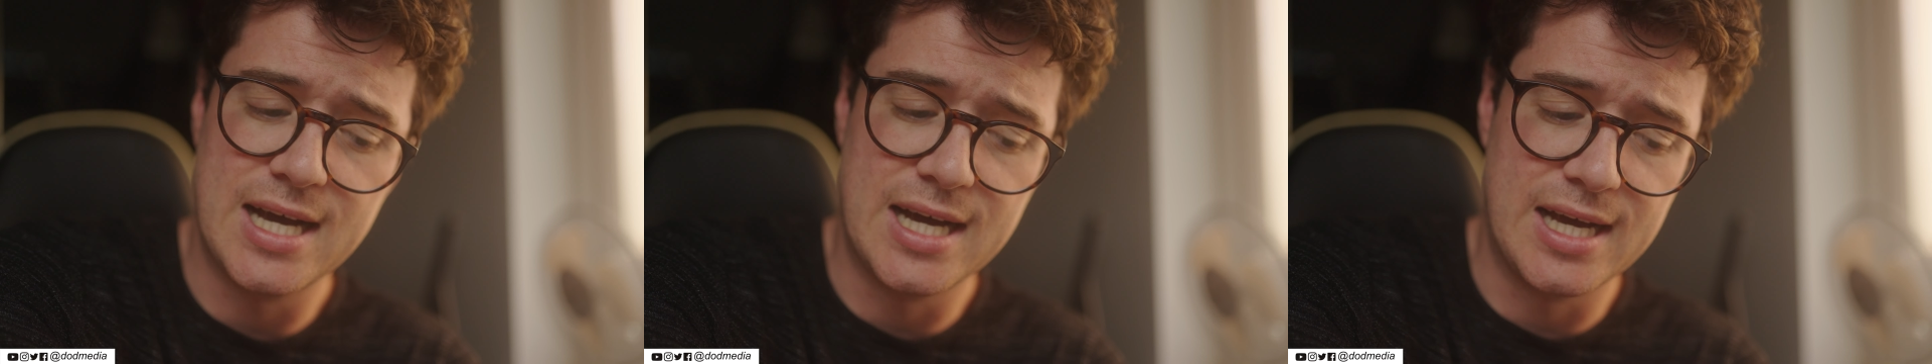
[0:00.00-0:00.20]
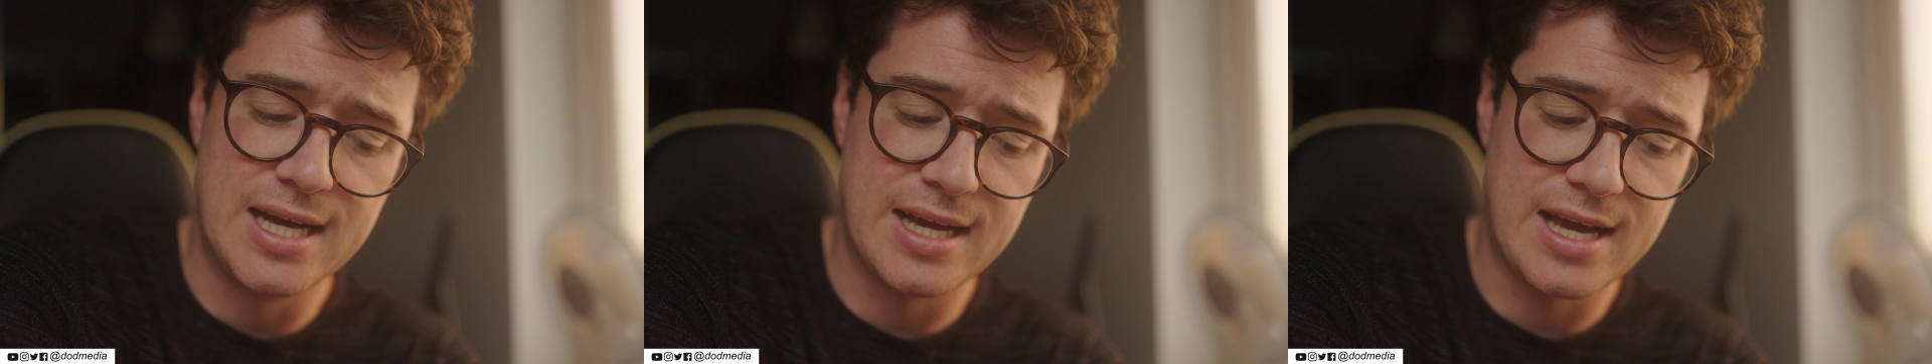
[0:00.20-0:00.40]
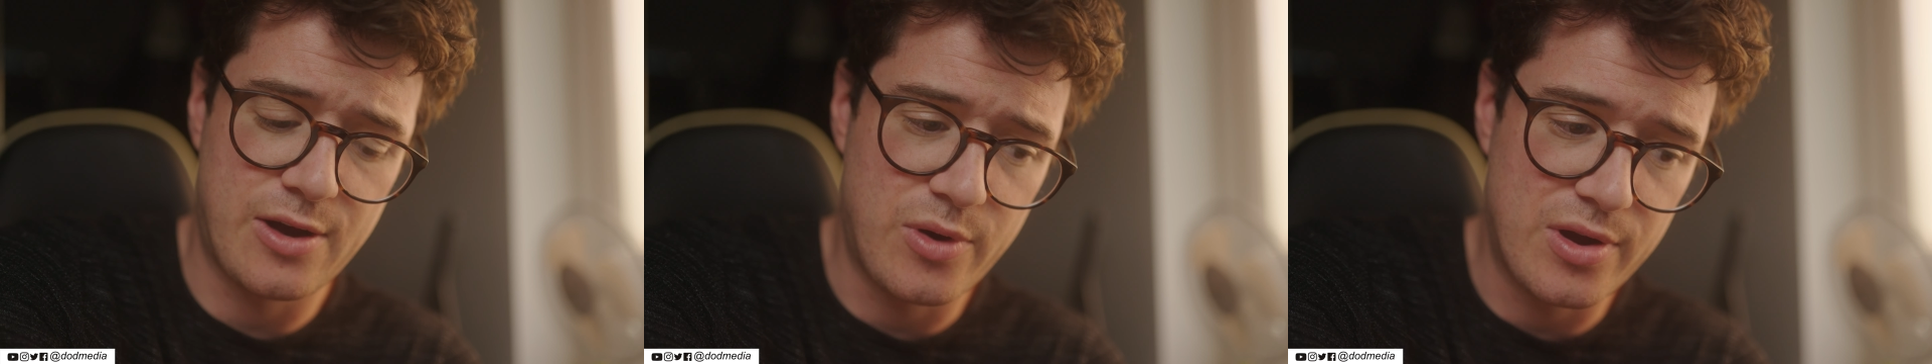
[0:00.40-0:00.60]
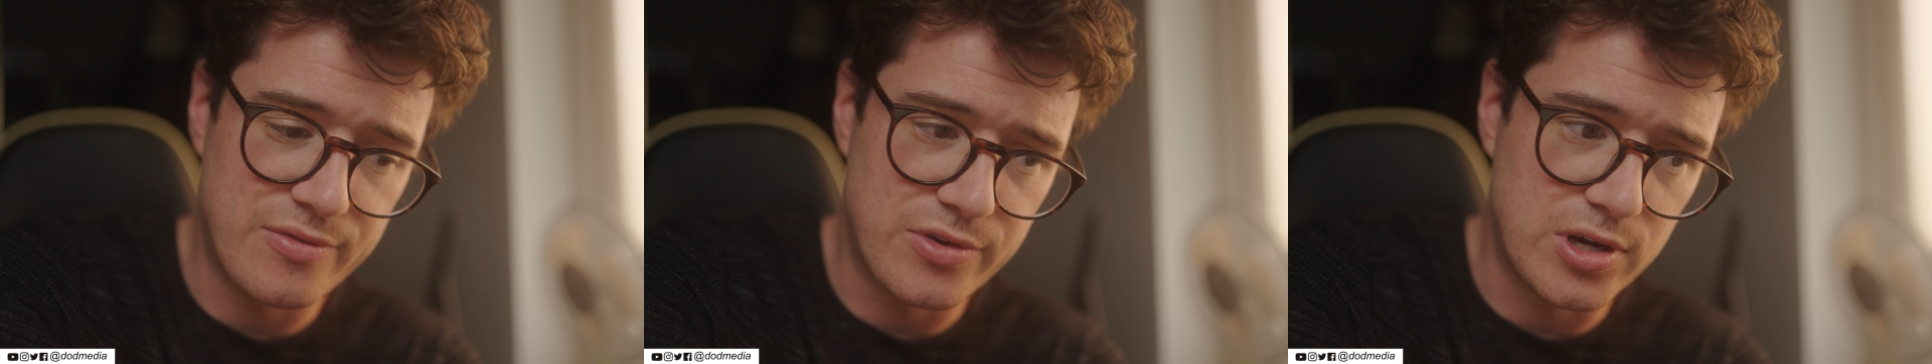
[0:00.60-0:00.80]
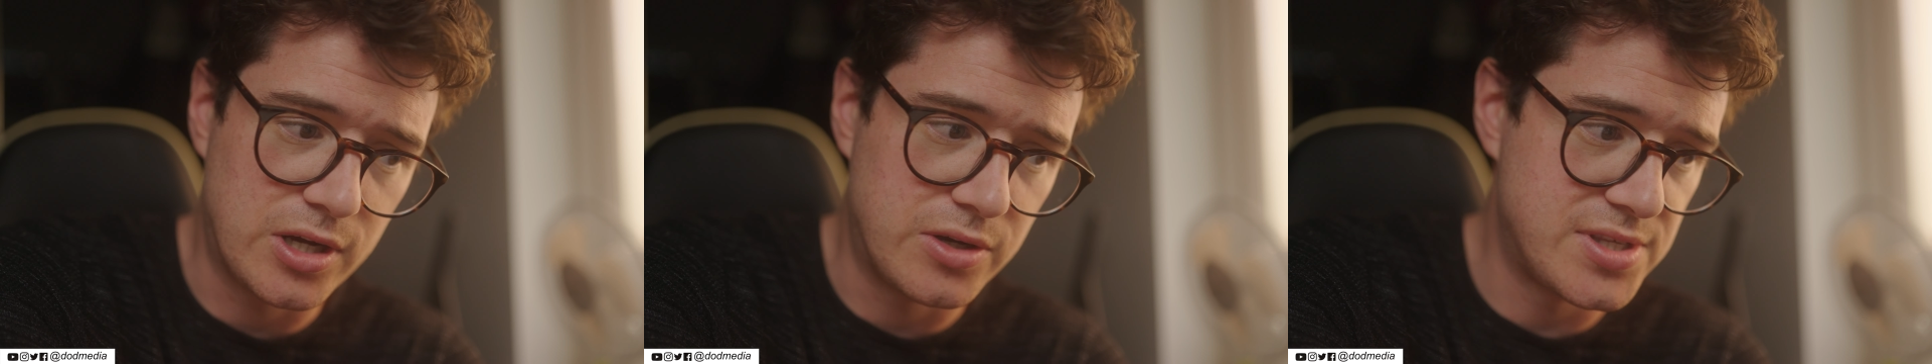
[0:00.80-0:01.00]

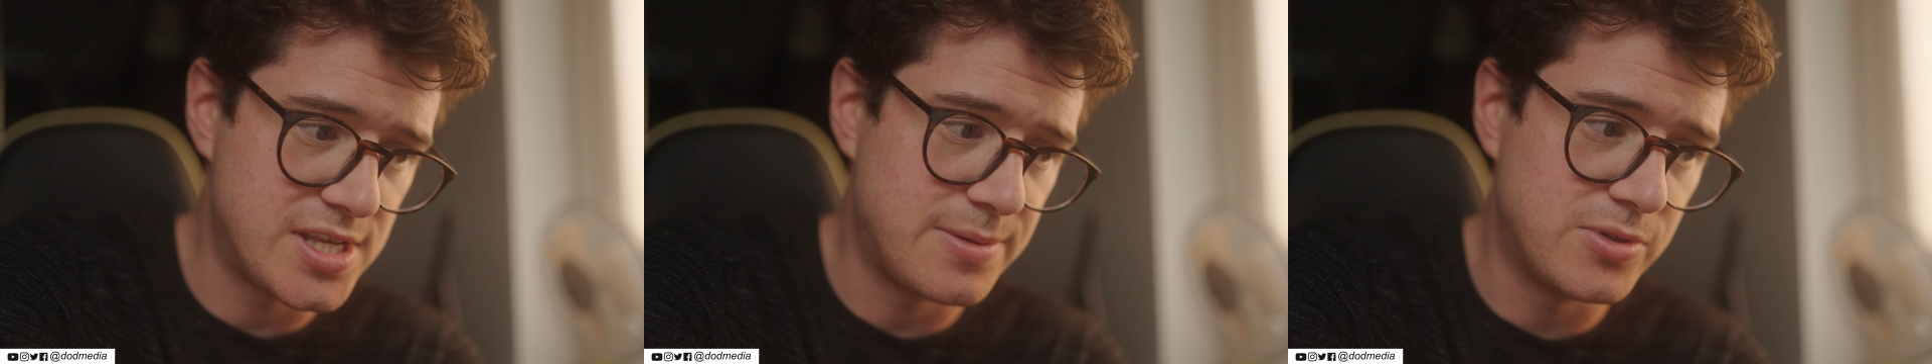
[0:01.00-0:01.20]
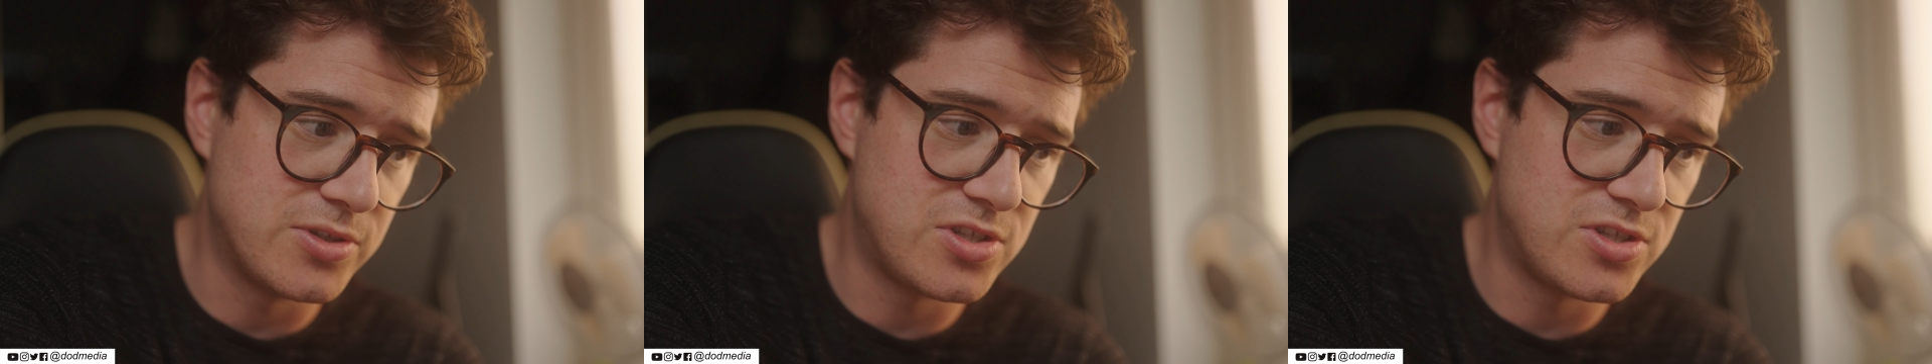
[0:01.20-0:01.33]
However, I was able